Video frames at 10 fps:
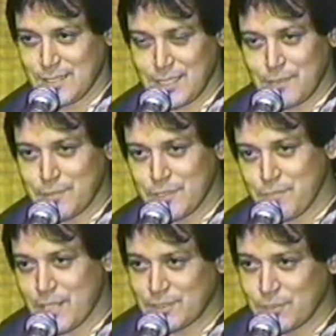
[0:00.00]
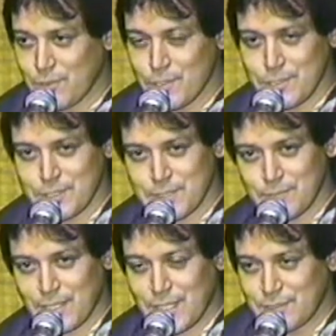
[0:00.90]
I go up to the box to order.
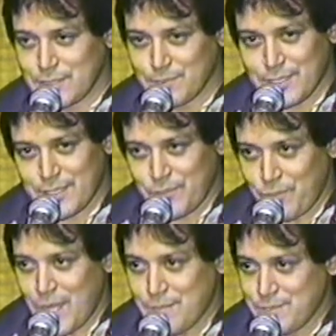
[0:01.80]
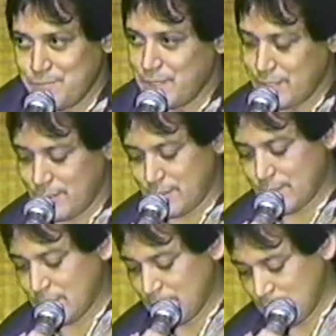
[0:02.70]
Some clown jumps out and robs me, you know.